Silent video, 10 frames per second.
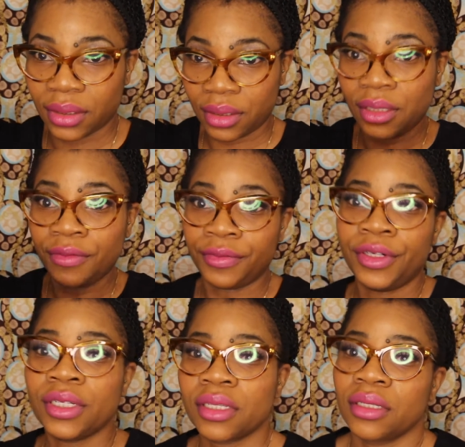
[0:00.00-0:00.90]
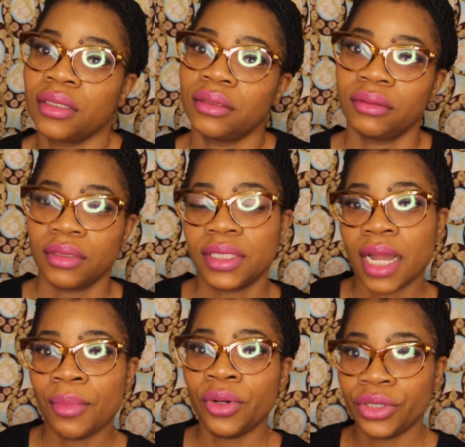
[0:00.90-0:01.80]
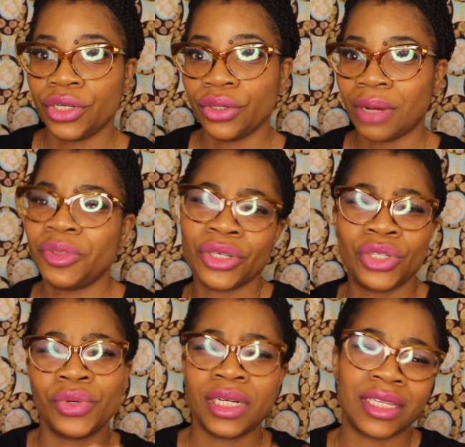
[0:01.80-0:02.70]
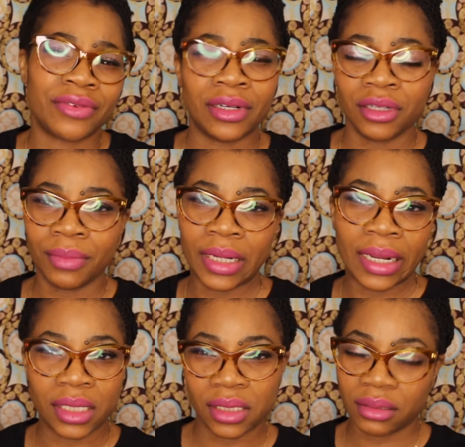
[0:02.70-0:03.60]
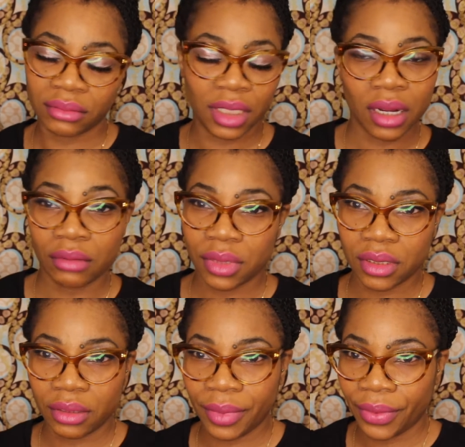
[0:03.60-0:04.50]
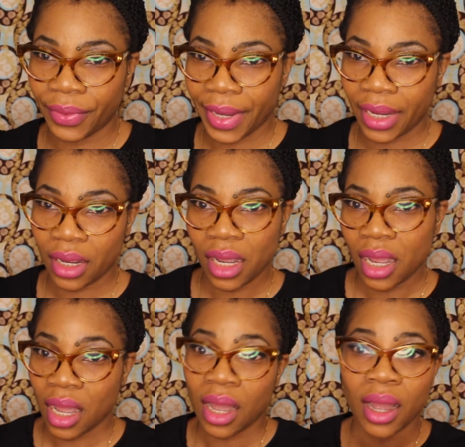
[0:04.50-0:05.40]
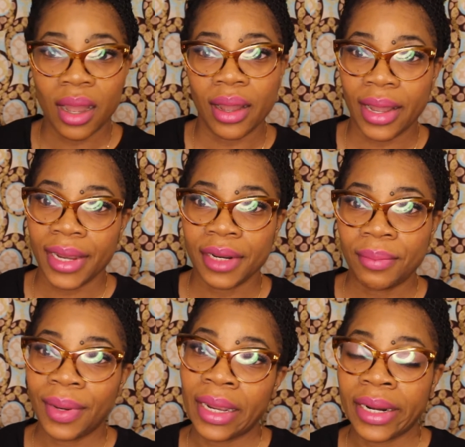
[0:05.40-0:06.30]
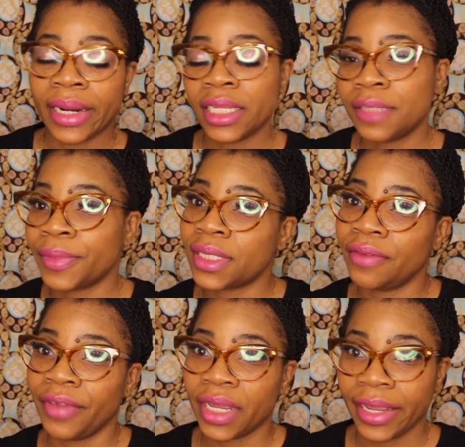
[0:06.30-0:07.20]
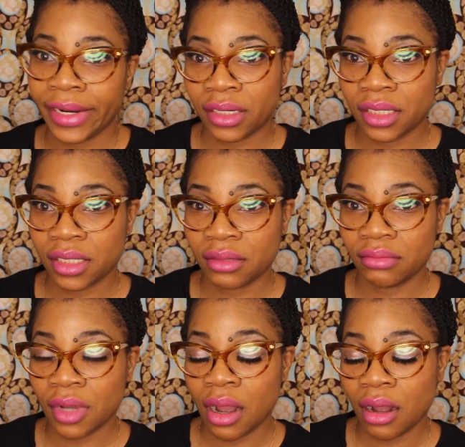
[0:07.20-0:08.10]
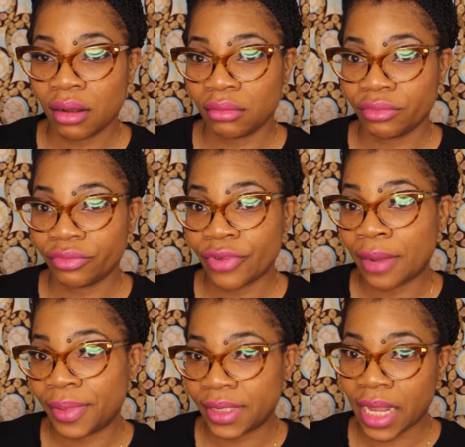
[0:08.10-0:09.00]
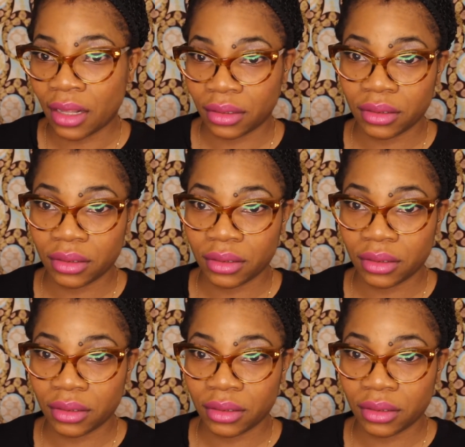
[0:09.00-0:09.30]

the first step I'm going to do, I'm just doing this randomly as it comes to me, okay? I didn't plan any specific hair wrap style,